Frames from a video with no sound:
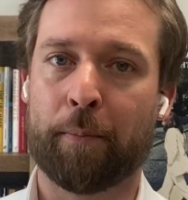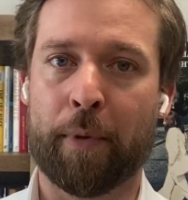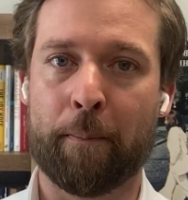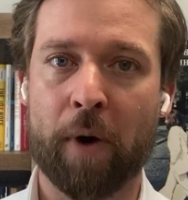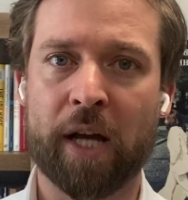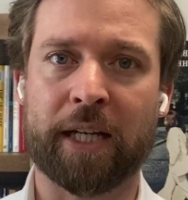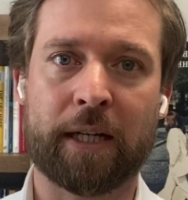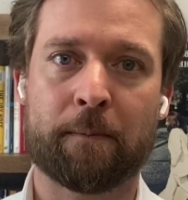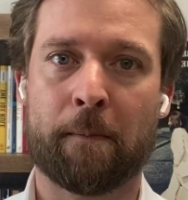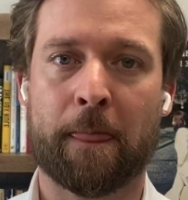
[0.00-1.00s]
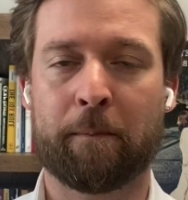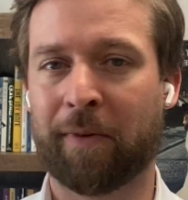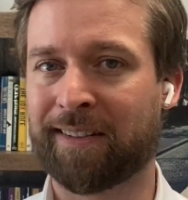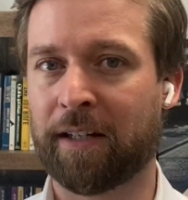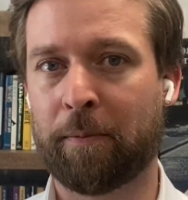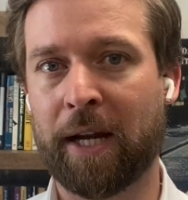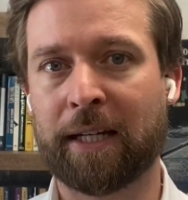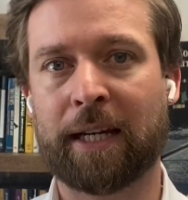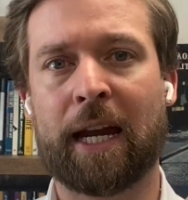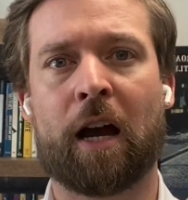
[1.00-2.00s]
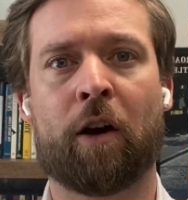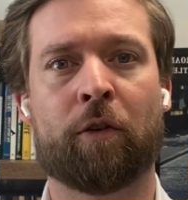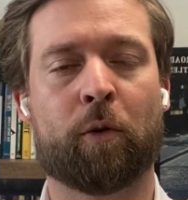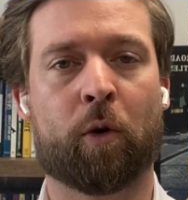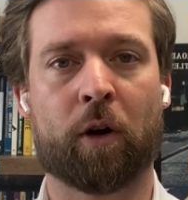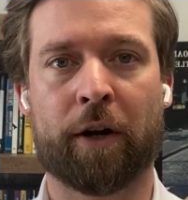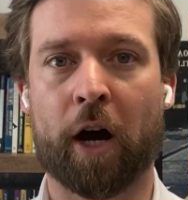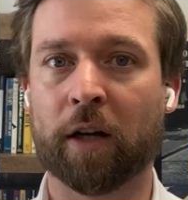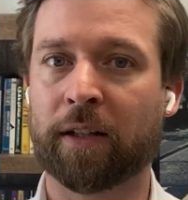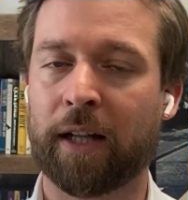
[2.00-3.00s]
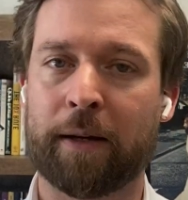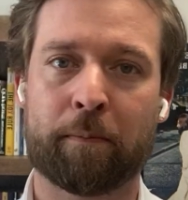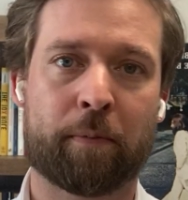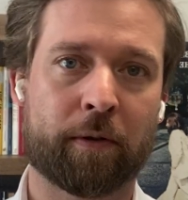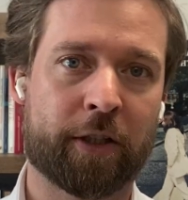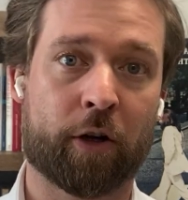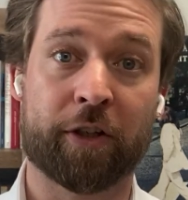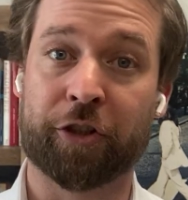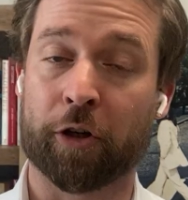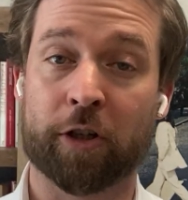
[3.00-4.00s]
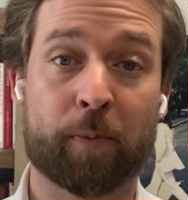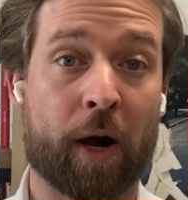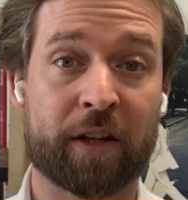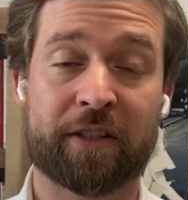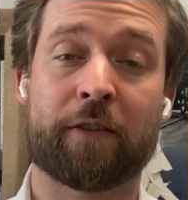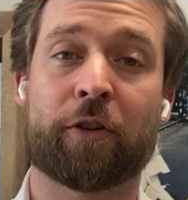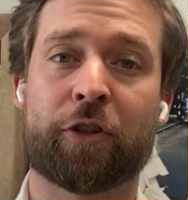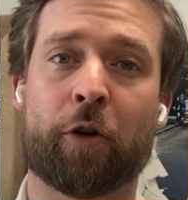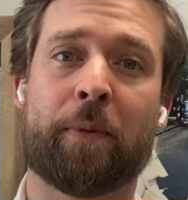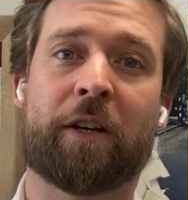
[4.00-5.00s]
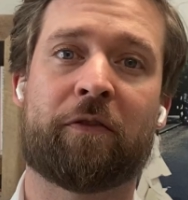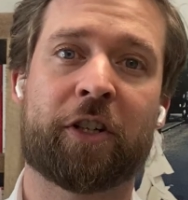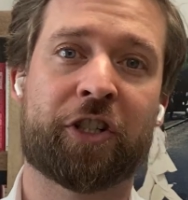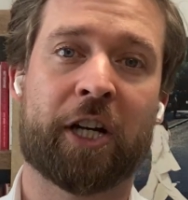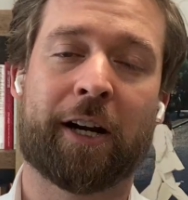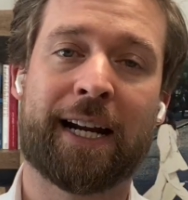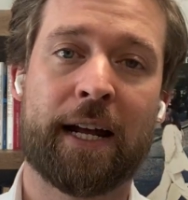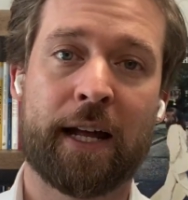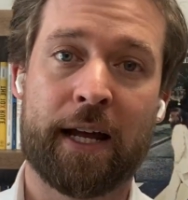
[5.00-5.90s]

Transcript: But money, it's in a bank account or an unclaimed, insurance policy, if there's no beneficiary,